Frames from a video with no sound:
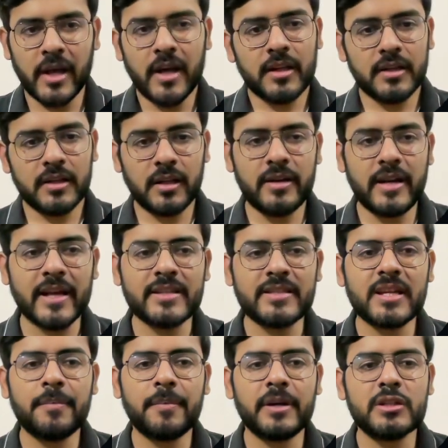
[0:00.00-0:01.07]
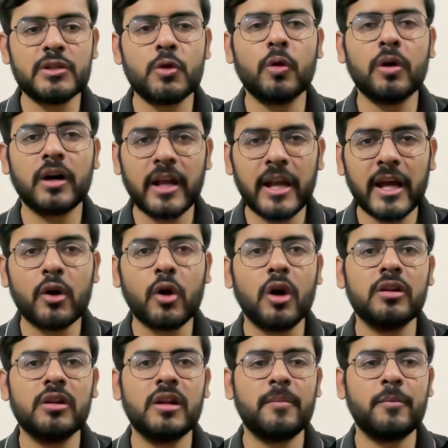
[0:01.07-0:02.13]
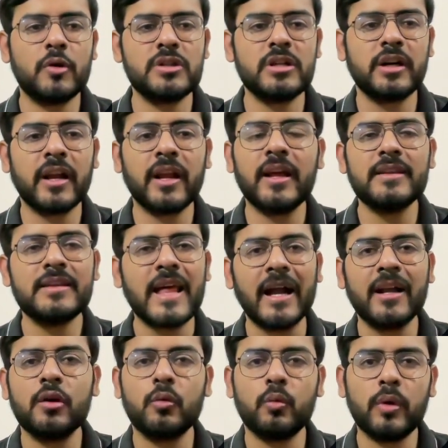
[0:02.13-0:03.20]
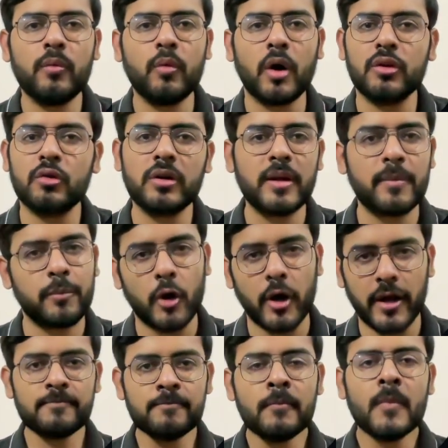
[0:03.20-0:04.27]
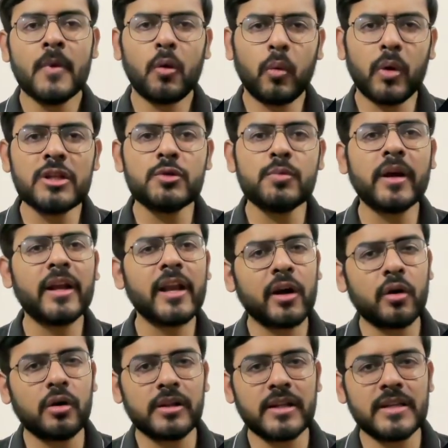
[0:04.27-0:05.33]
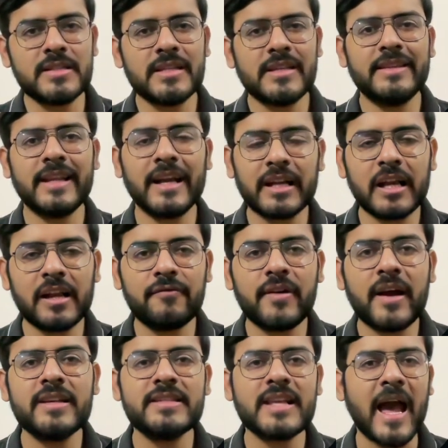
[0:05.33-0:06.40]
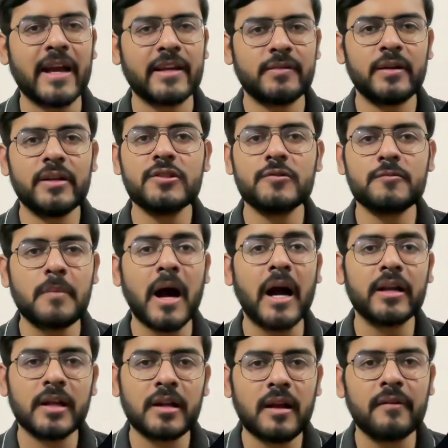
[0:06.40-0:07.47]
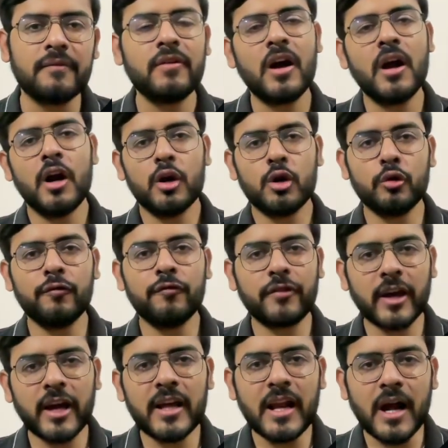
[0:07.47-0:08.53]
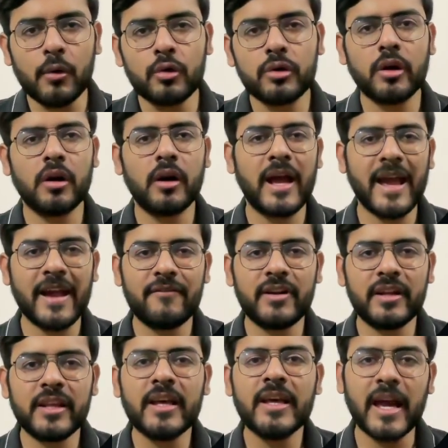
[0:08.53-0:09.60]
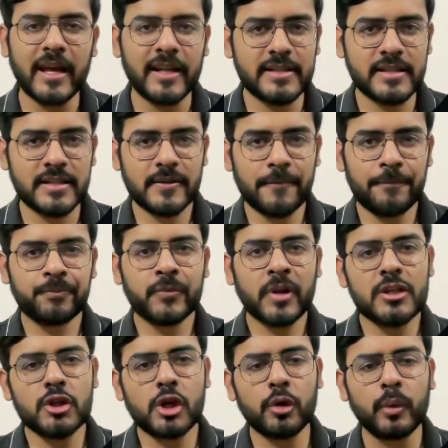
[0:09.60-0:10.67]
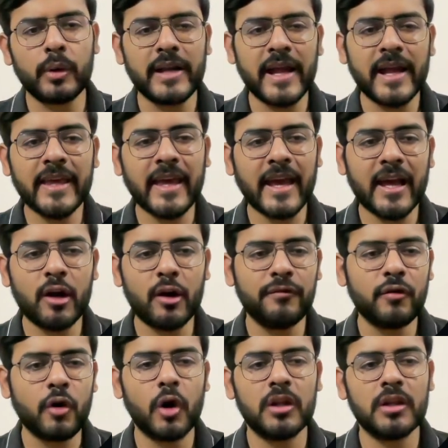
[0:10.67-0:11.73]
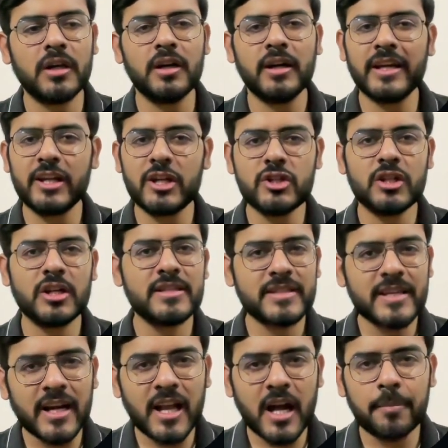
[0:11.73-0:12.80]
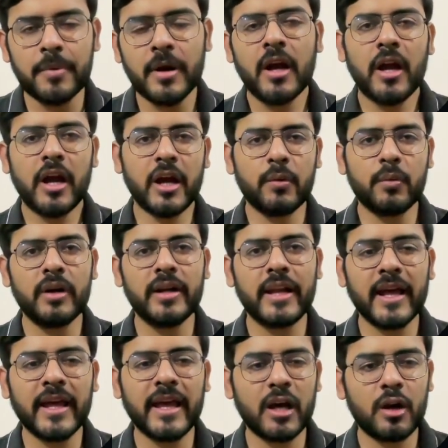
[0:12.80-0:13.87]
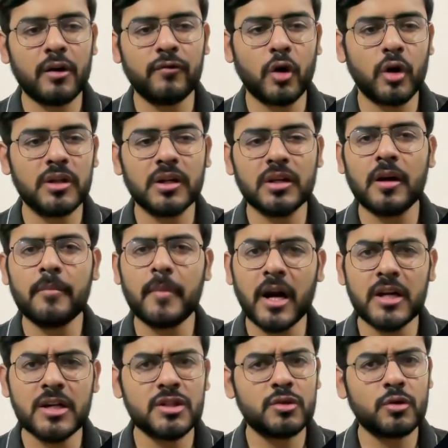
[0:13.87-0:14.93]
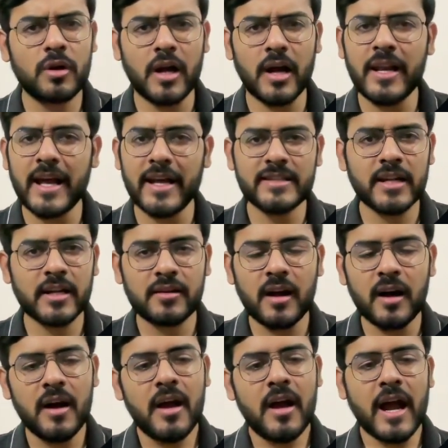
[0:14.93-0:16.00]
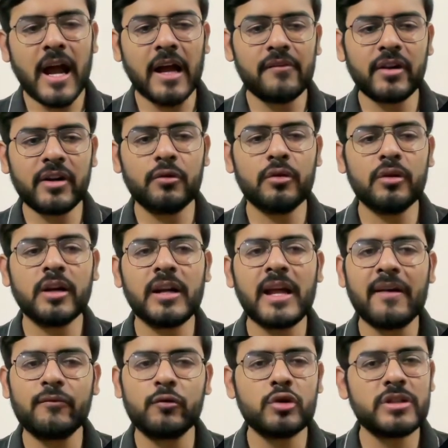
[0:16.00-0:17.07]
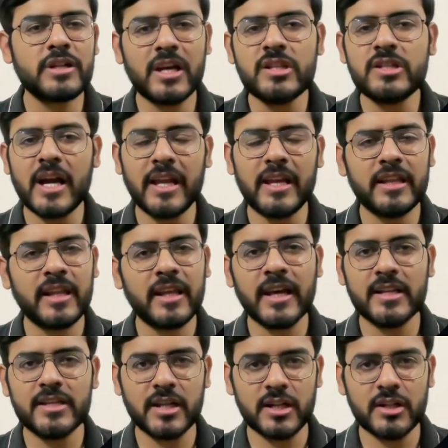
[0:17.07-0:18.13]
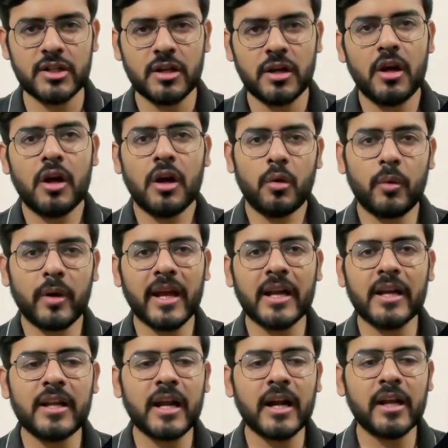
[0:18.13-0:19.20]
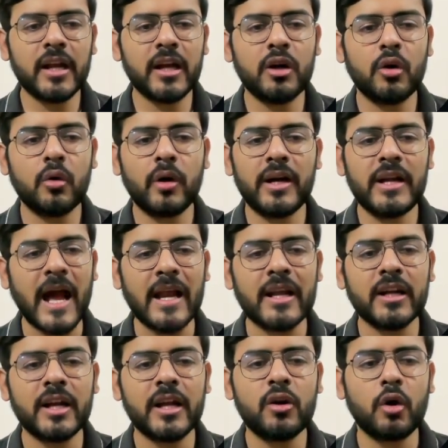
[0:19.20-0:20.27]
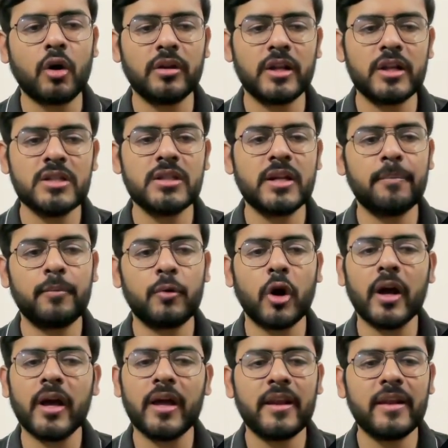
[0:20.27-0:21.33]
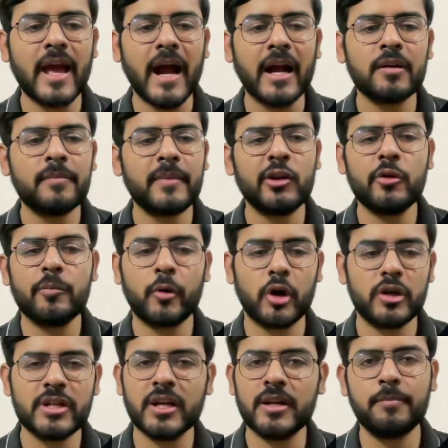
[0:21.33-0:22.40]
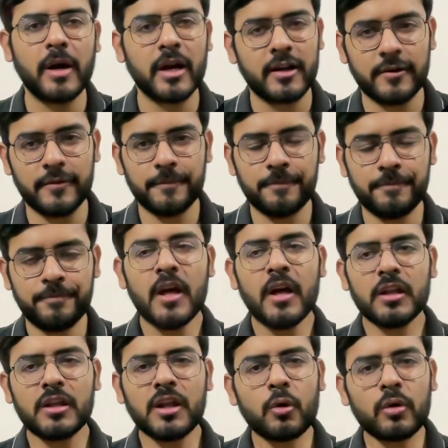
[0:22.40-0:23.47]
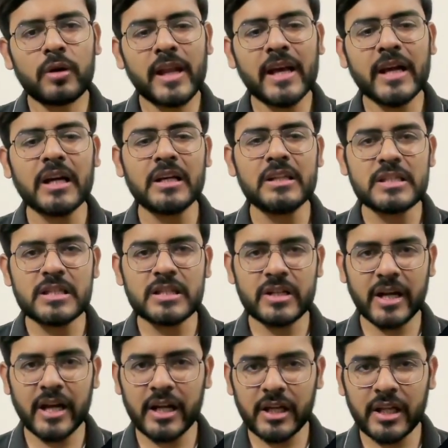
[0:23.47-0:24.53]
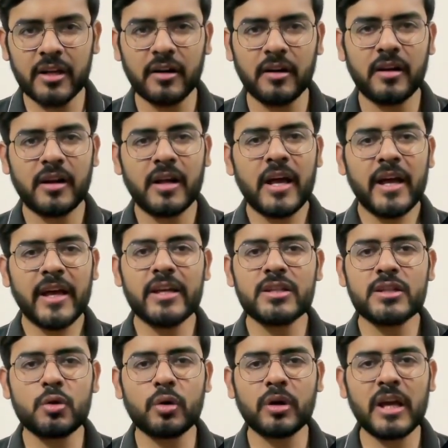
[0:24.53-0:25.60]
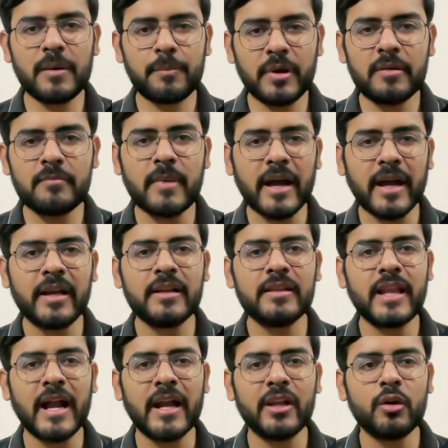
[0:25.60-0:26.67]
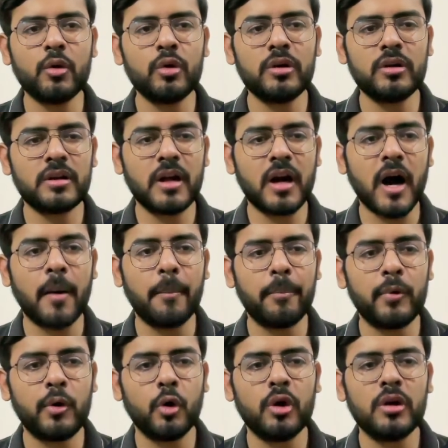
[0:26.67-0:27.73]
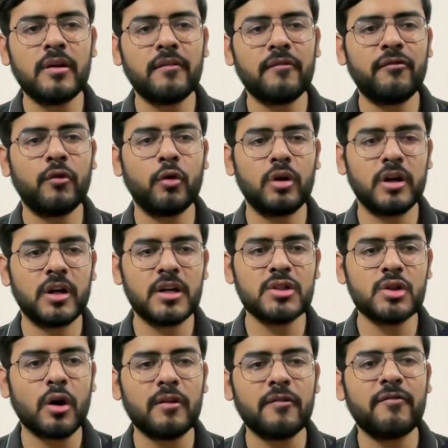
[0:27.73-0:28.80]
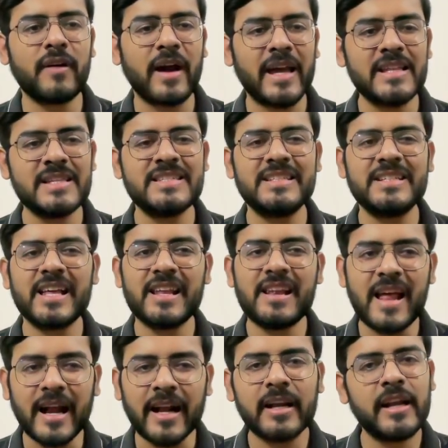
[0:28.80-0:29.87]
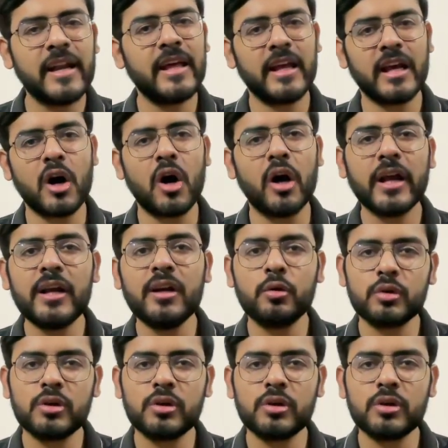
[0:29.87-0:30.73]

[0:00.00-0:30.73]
The next step is to click on the repository that we want to deploy. Once we click on this, Netlify is actually smart enough to figure out everything else. So it will take care of all the initial setup, it will take care of all the commands to run, etc. And we don't really have to change anything as such. We can directly go ahead and click on this deploy React menu project button. The only constraint here is to keep in mind that you upload folders or files directly into the